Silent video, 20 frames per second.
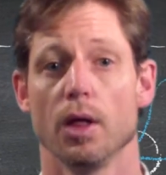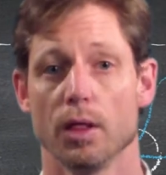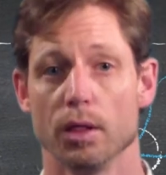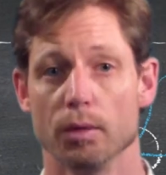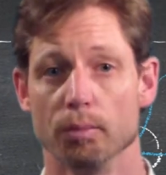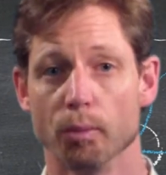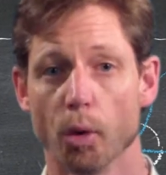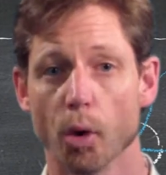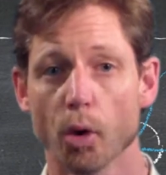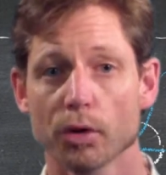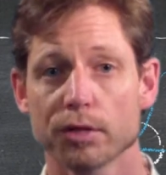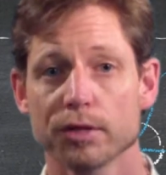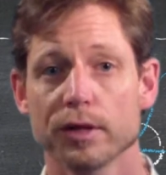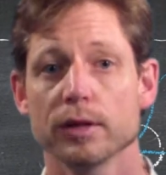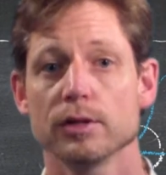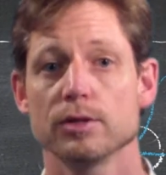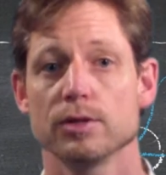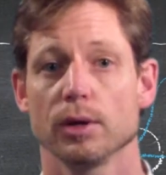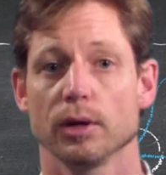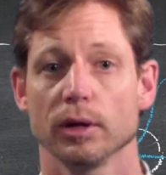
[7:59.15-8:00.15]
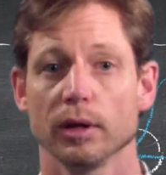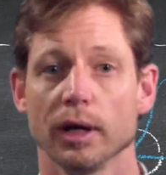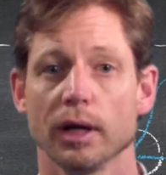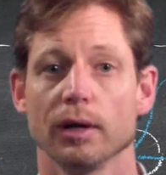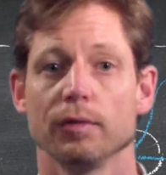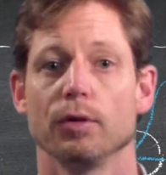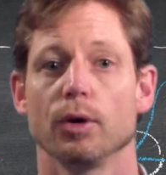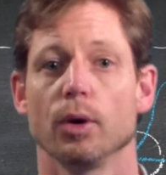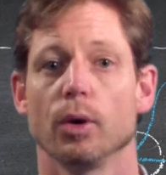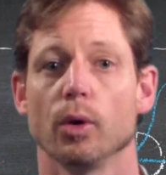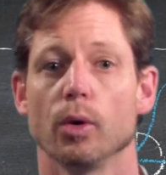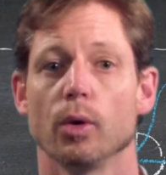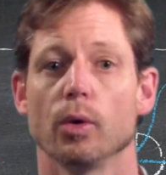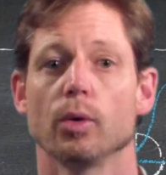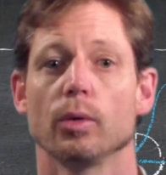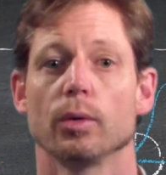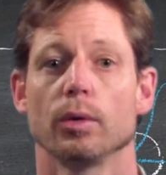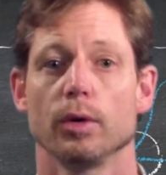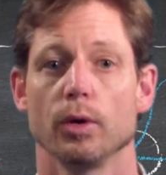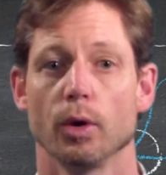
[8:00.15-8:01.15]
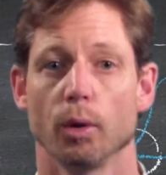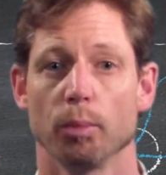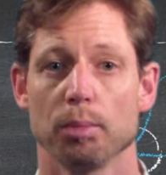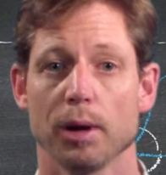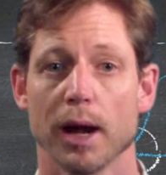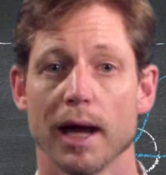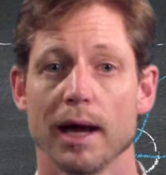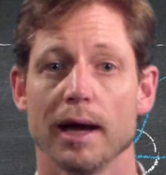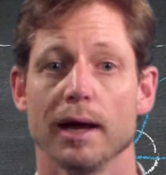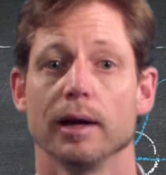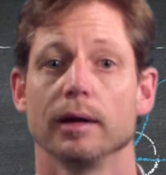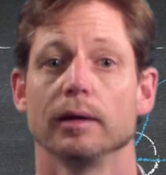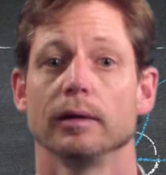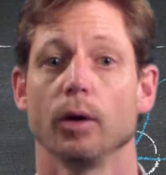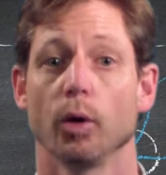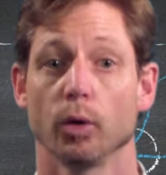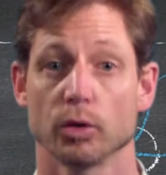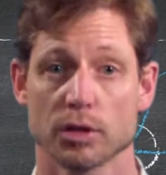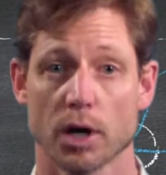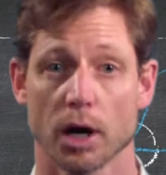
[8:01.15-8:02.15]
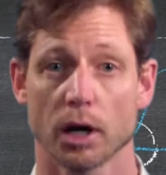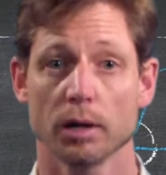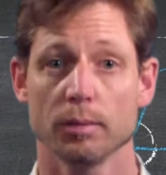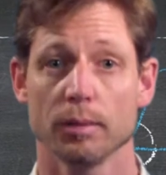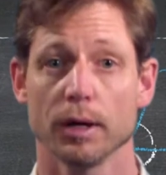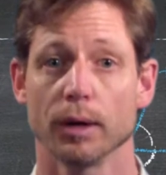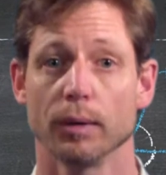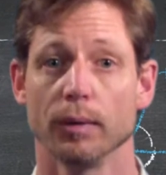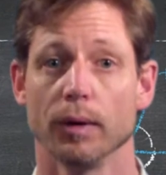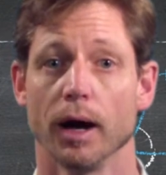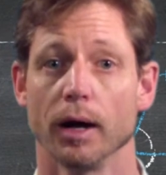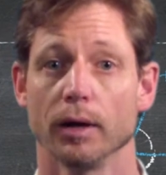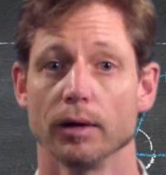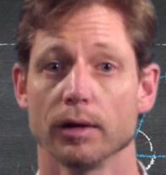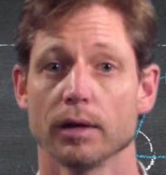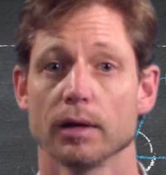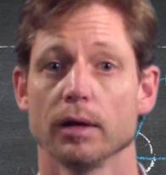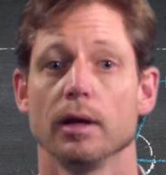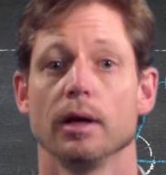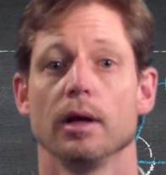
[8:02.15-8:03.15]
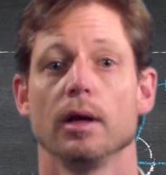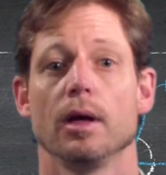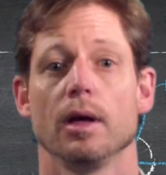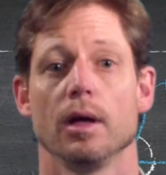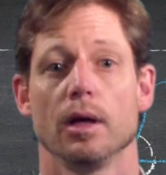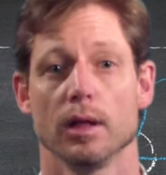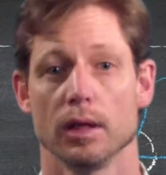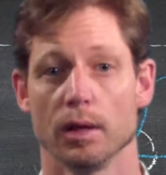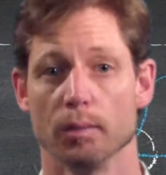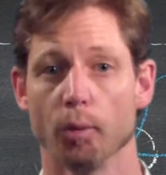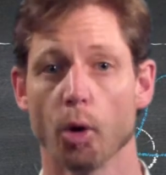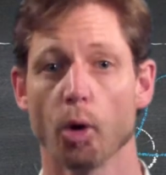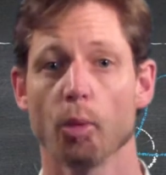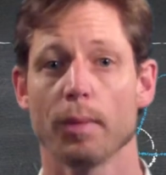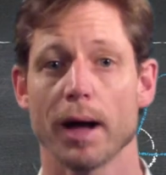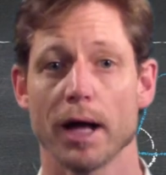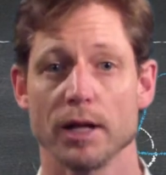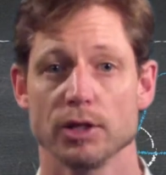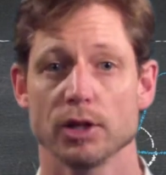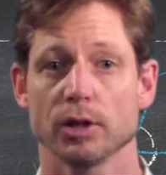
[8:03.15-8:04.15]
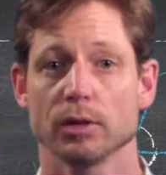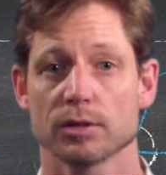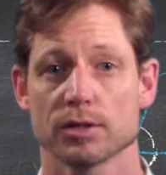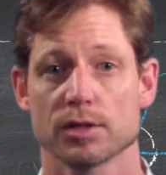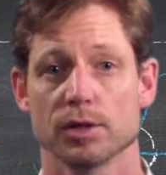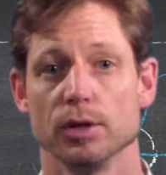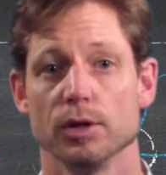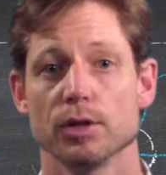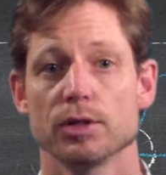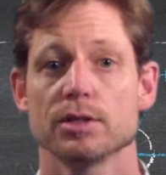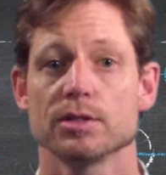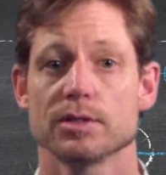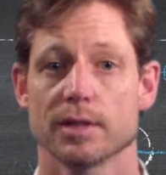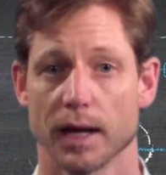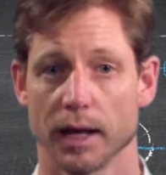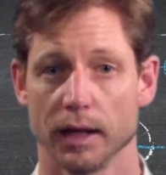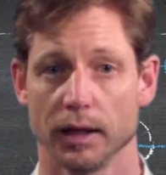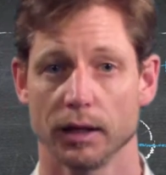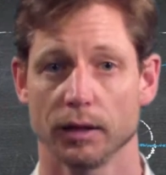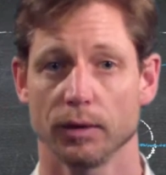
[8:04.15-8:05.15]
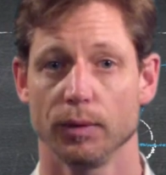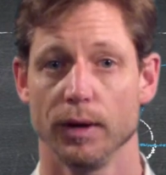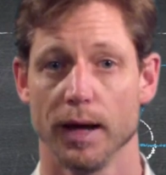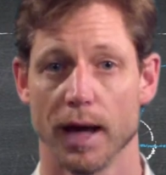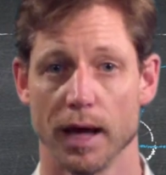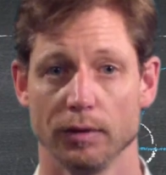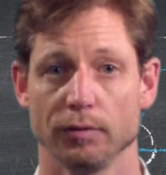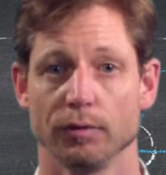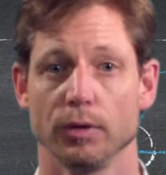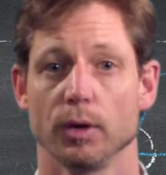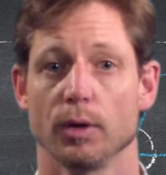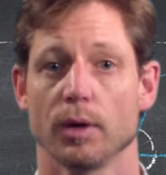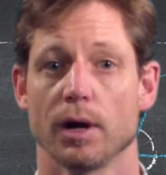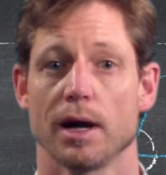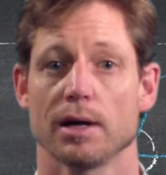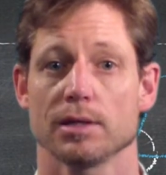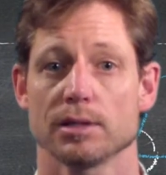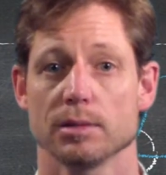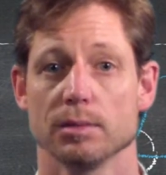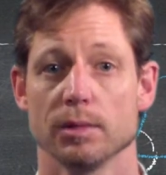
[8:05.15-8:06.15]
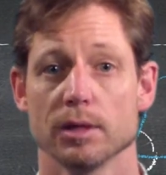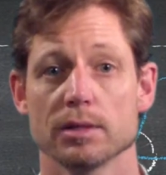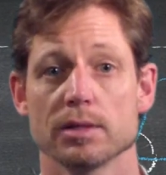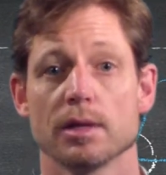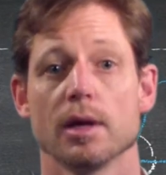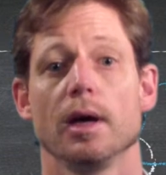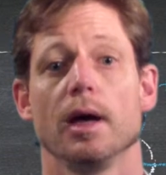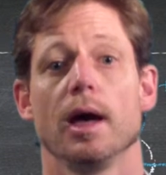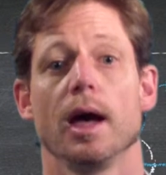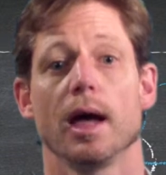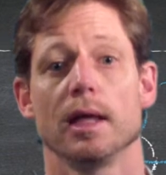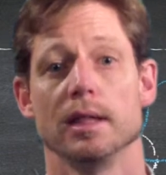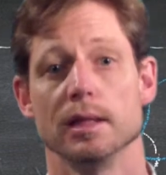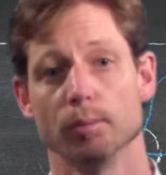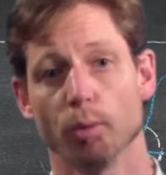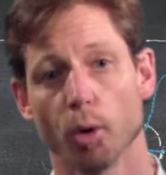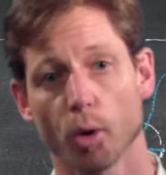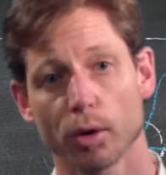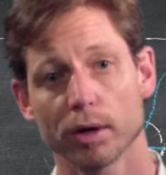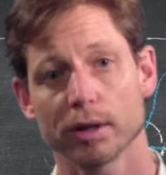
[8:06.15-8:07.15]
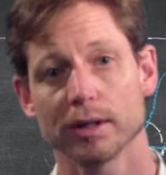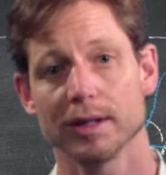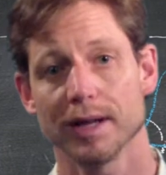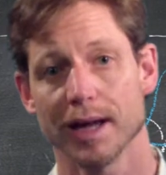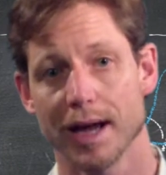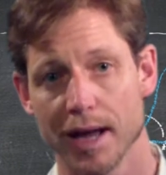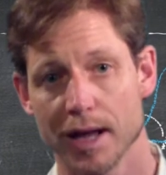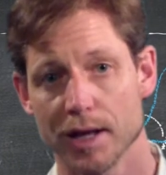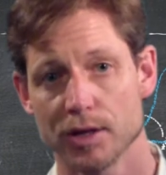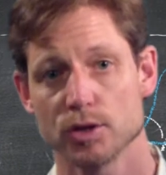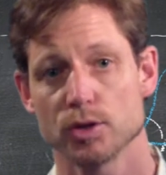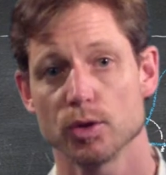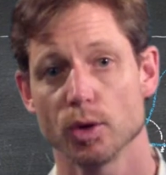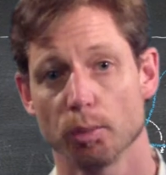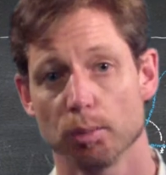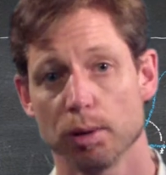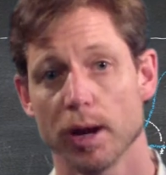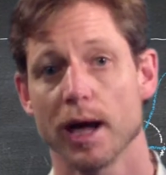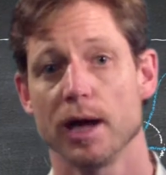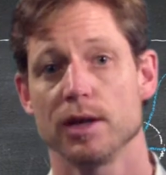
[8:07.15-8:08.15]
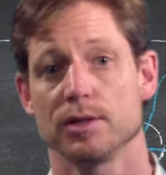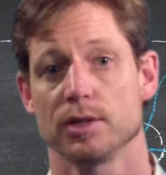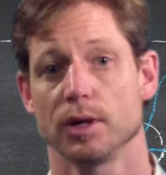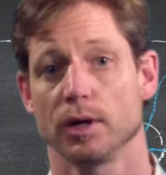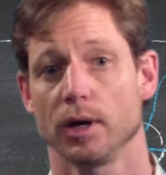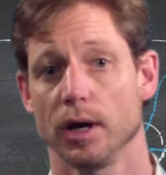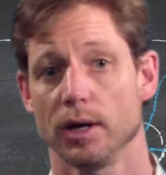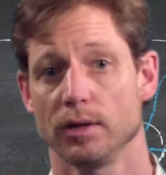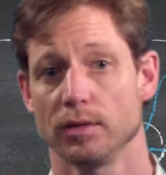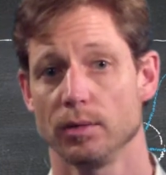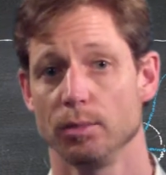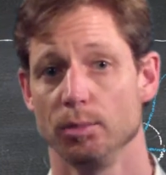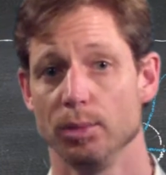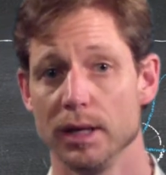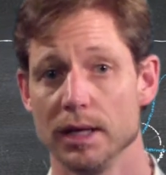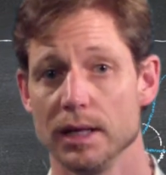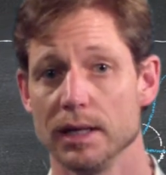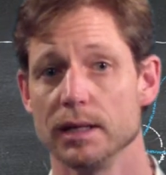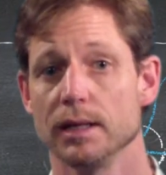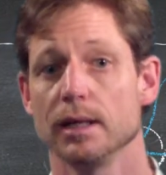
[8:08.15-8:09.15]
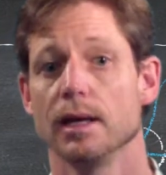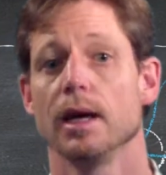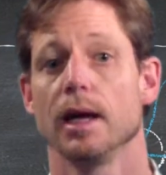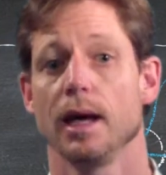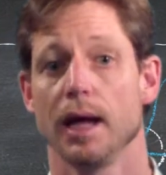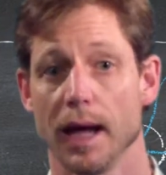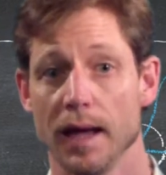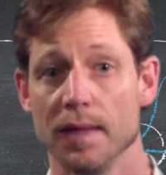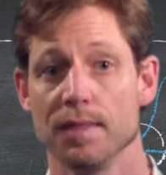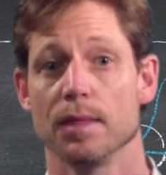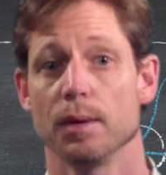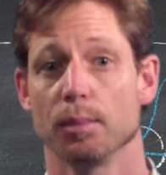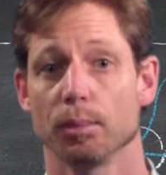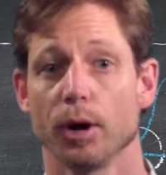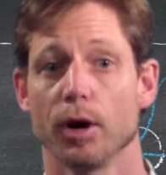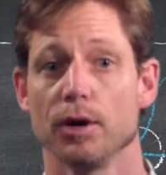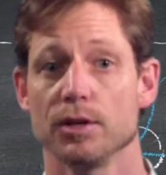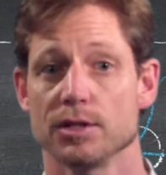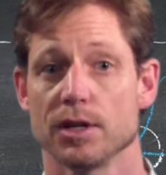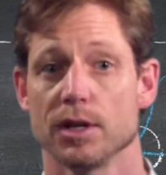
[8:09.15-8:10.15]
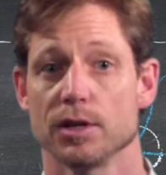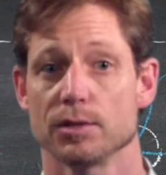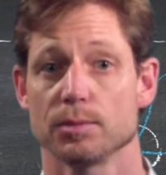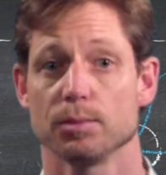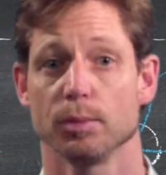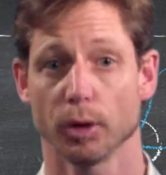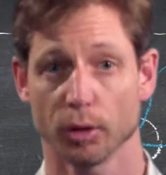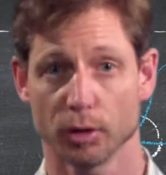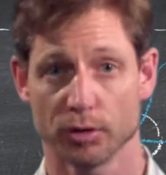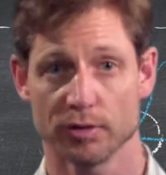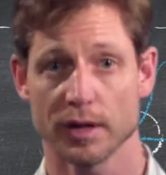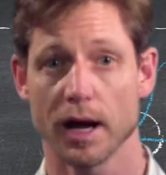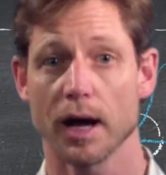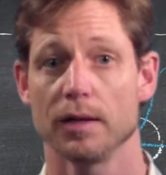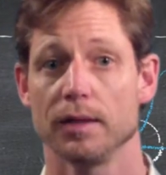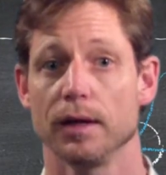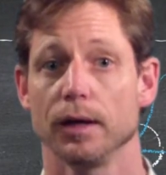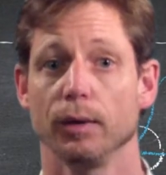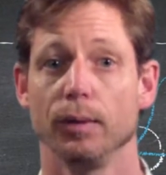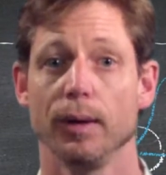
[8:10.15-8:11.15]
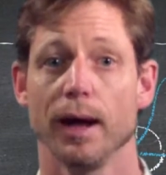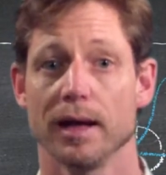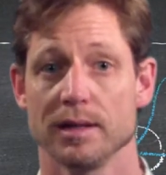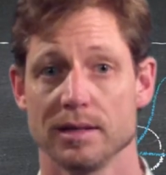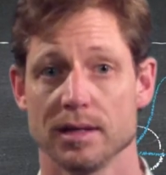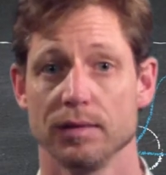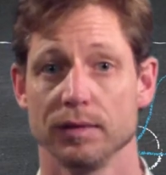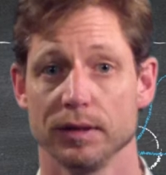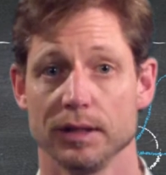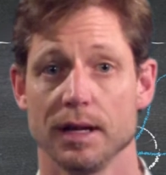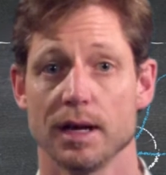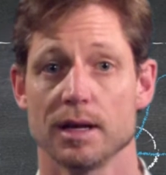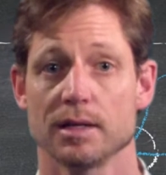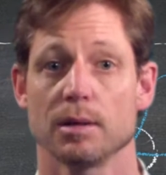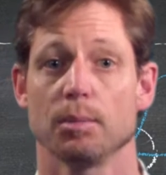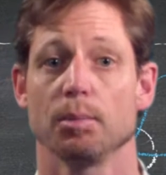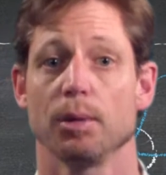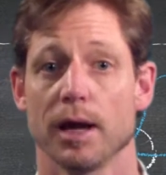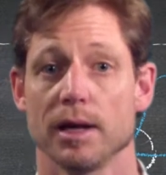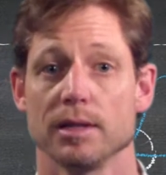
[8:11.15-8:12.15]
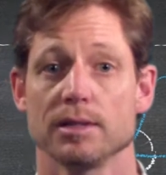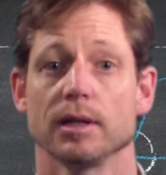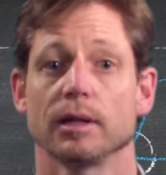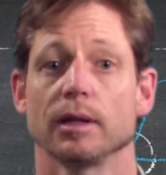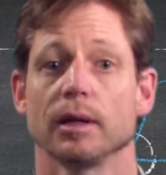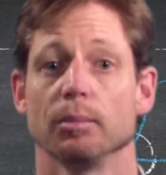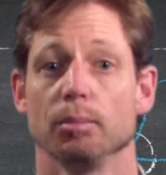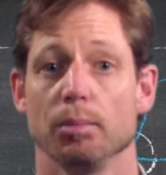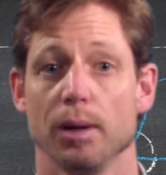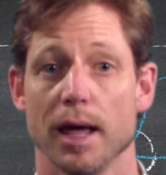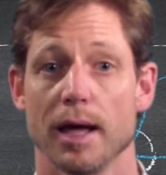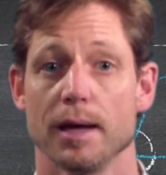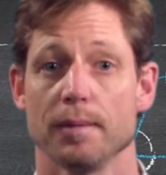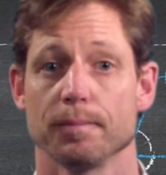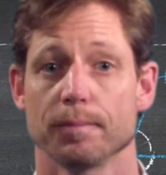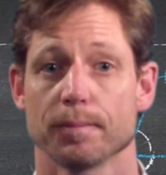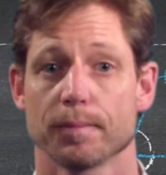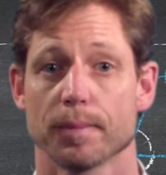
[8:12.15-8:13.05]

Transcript: The more things you can give your player autonomy around, the more magical solutions they're going to create for your customers, and the more engaged your players are going to be in the process, because now their creativity has a place it can play.